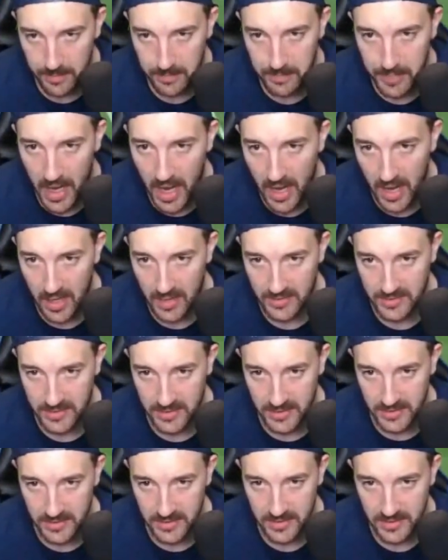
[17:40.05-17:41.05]

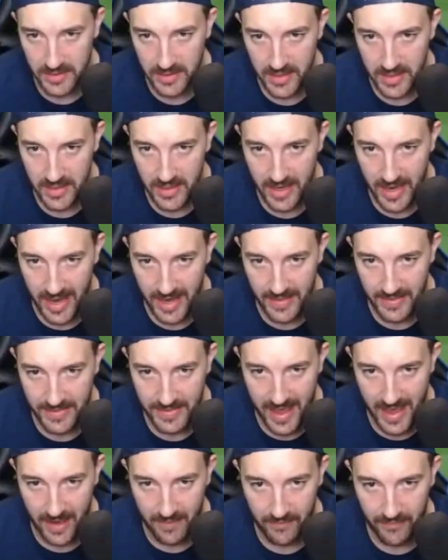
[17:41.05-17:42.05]
passes and
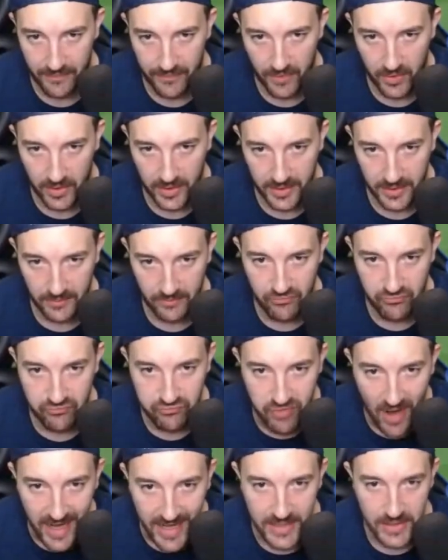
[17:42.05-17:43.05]
that, like,
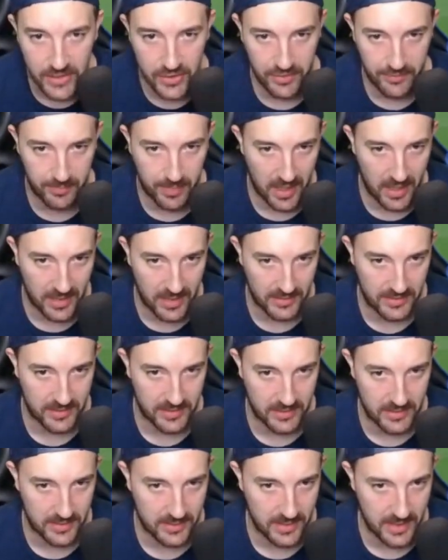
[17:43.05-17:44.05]
range of
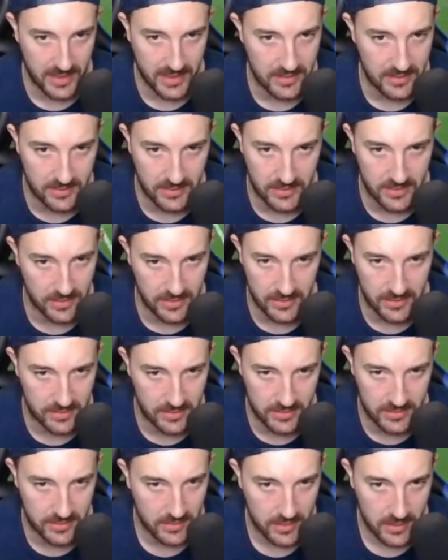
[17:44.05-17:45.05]
passes is
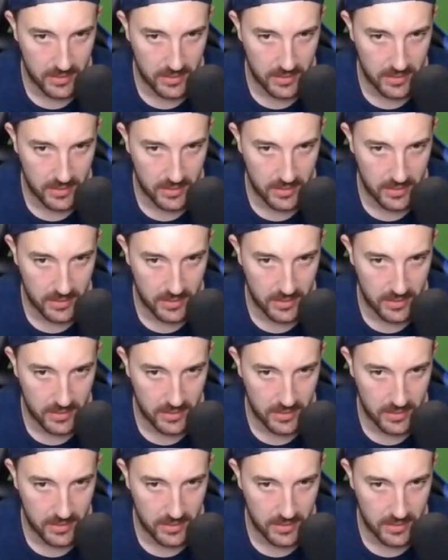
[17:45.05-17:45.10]
just